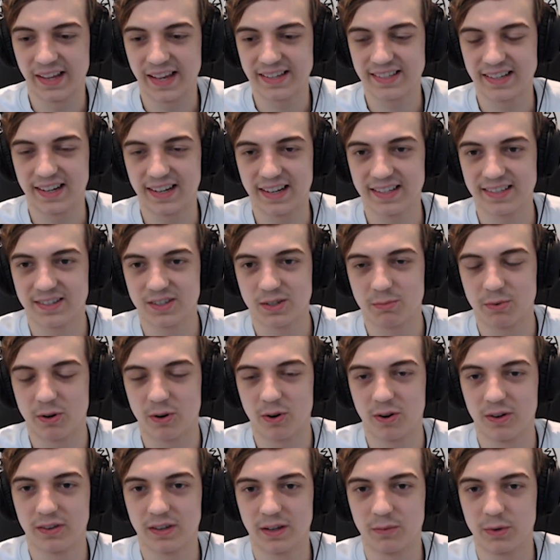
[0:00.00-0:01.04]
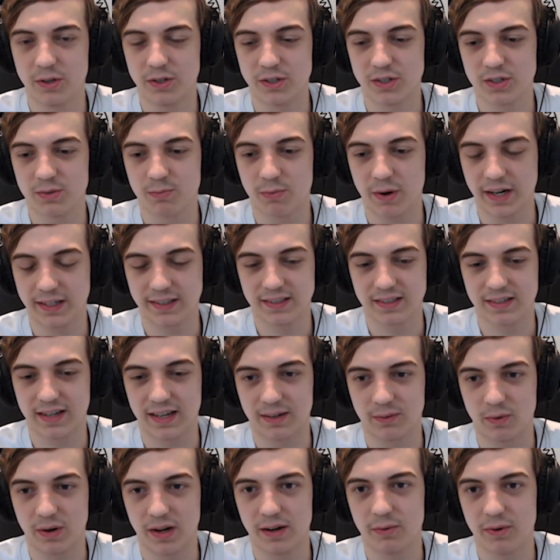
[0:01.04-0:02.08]
as a lesson to be learned, and we just practiced
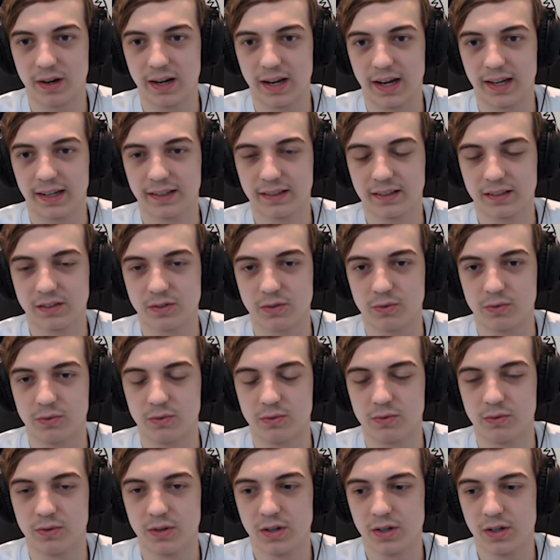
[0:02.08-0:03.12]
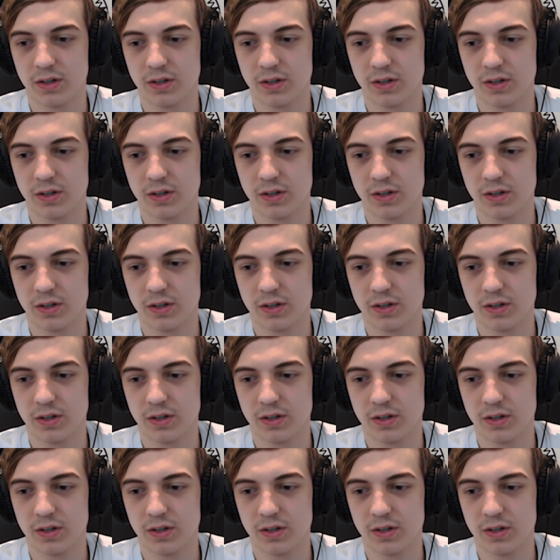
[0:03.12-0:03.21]
like really really hard to